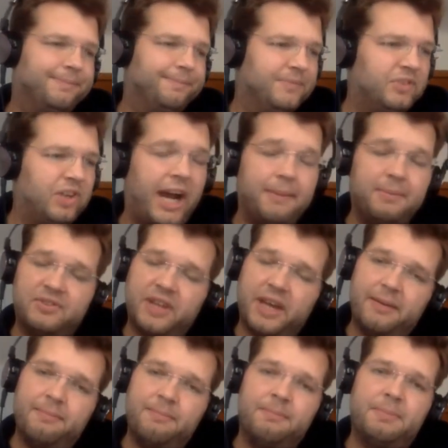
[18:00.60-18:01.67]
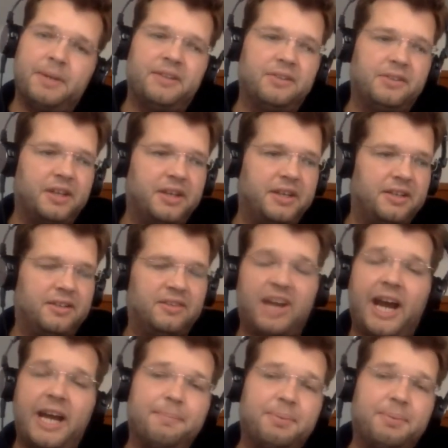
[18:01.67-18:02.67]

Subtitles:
timestamp and a type